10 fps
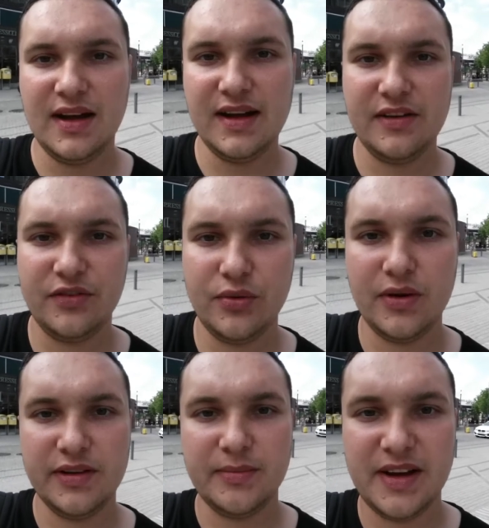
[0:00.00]
Hi
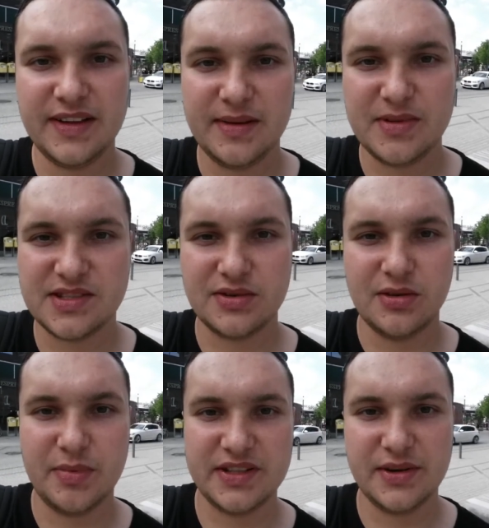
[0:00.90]
everyone, my name is
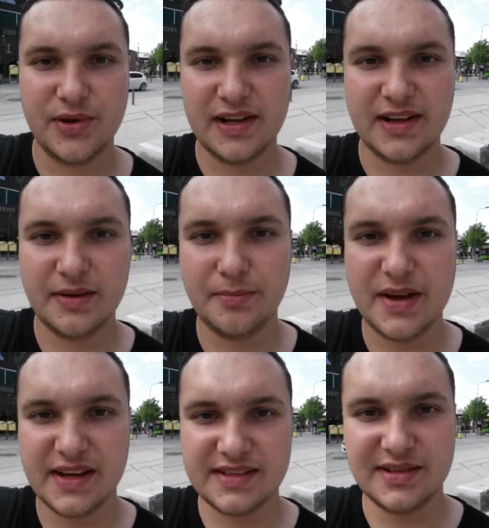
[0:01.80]
Robert and welcome
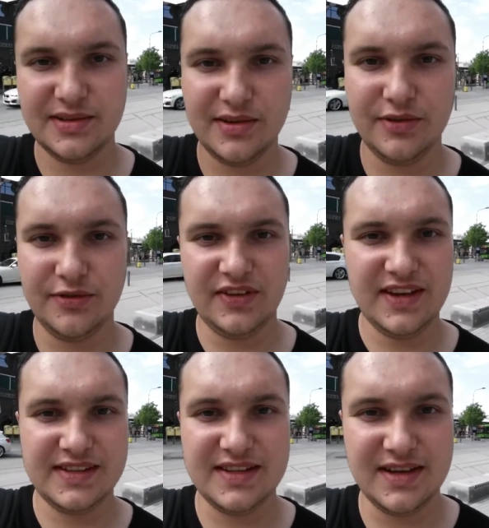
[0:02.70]
back to a new
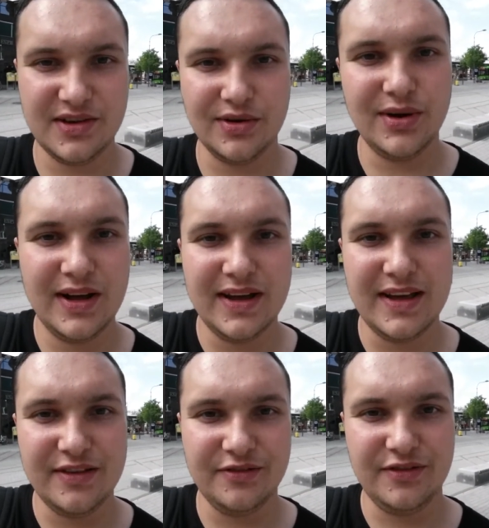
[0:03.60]
video.
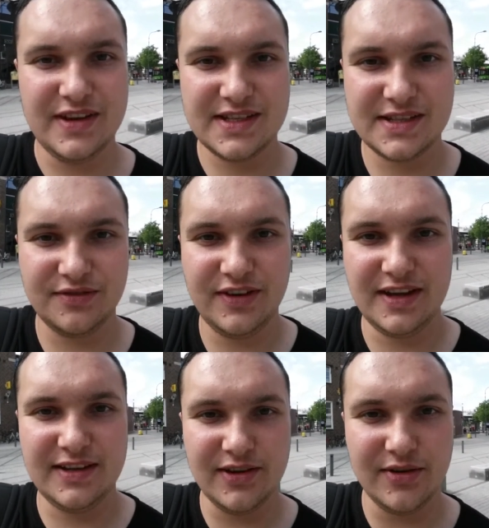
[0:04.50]
In this
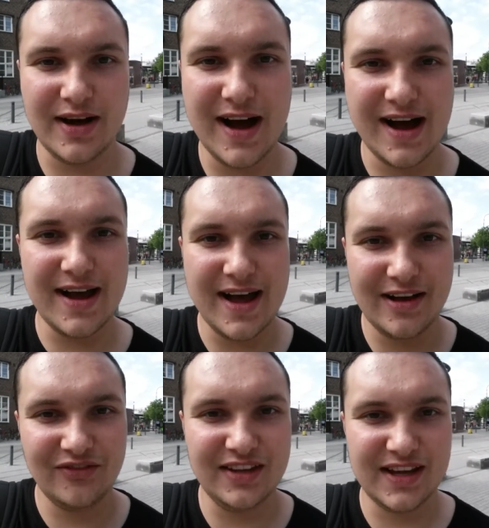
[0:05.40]
video I
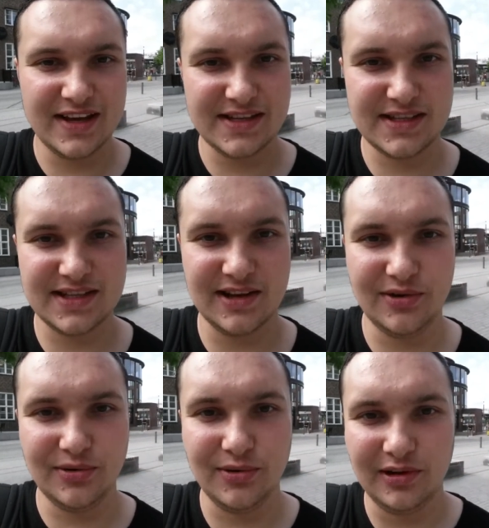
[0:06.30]
am in
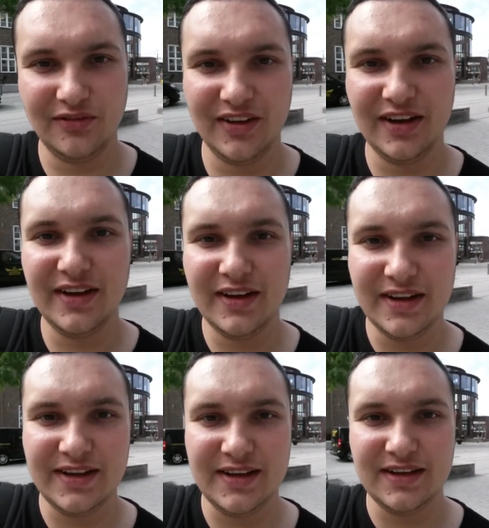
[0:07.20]
Hässleholm.
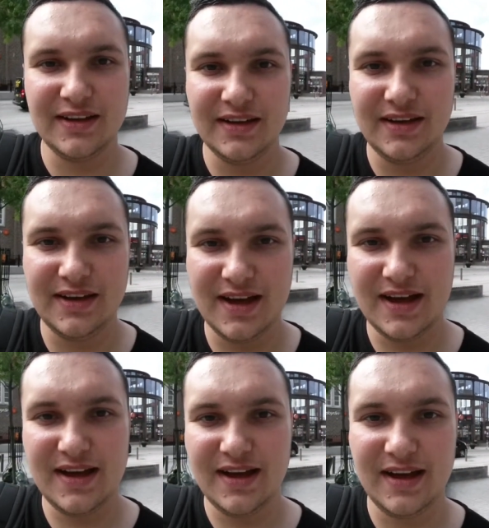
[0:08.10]

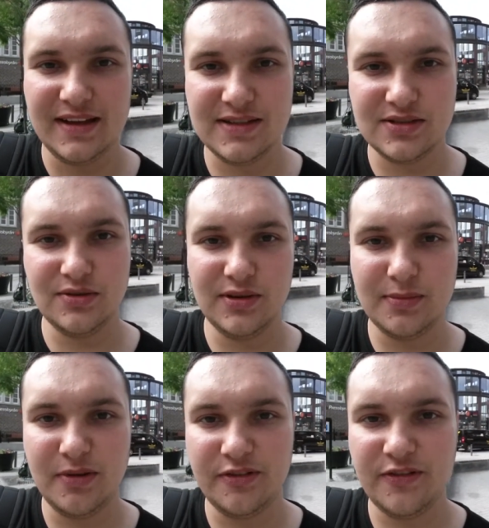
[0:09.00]
Yeah, it's going to
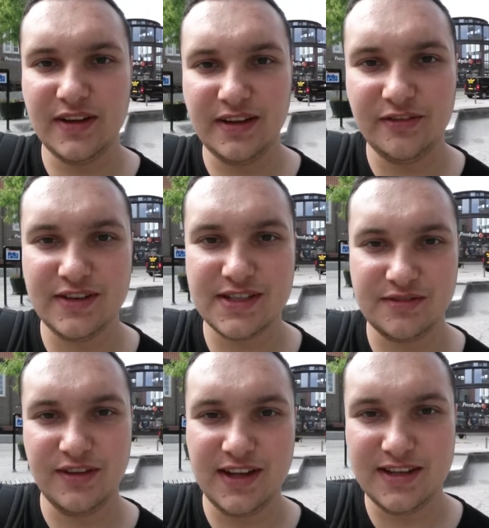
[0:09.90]
be fun in this
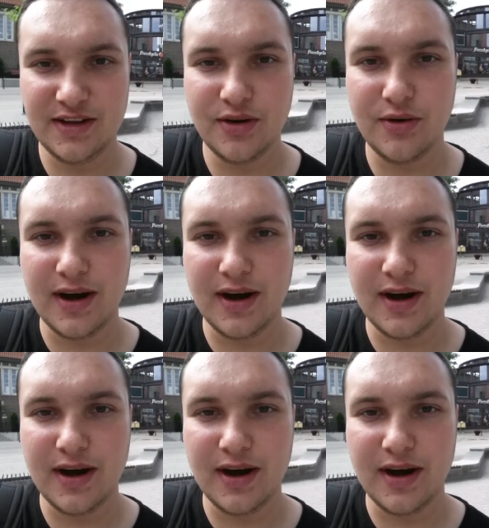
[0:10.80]
video.